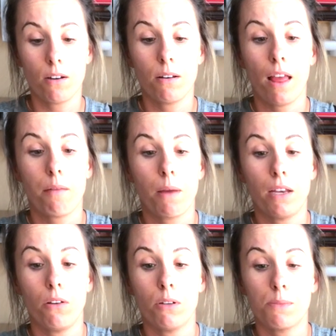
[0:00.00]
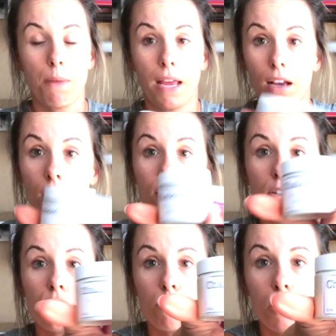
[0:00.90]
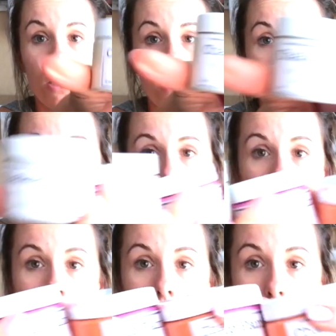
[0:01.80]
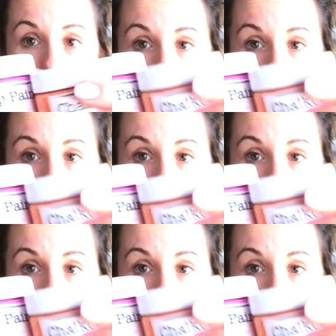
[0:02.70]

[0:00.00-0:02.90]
are like my newest paint colors from her. Oh